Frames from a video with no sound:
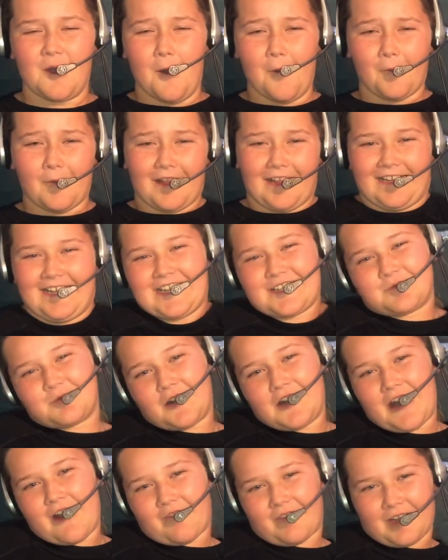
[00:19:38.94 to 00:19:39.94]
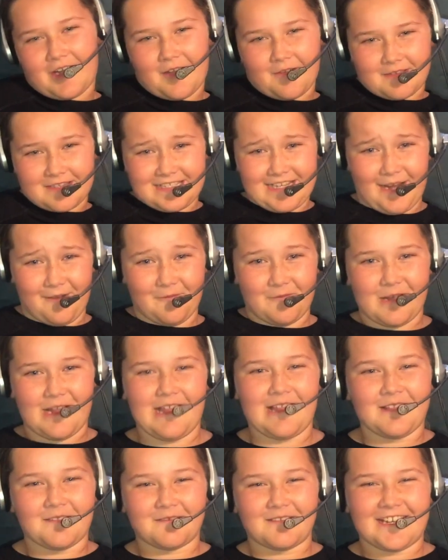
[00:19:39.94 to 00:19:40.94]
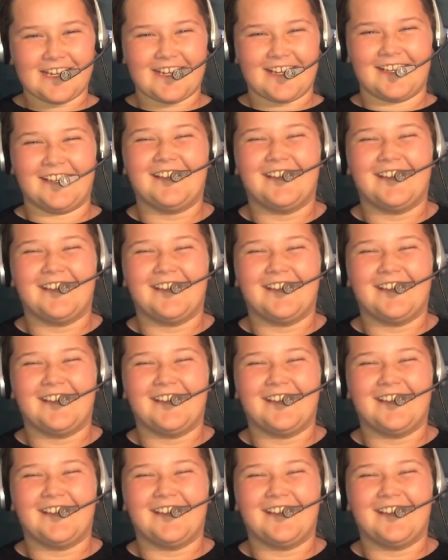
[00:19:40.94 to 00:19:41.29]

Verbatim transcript: Well, I guess we'll never know his name, will we?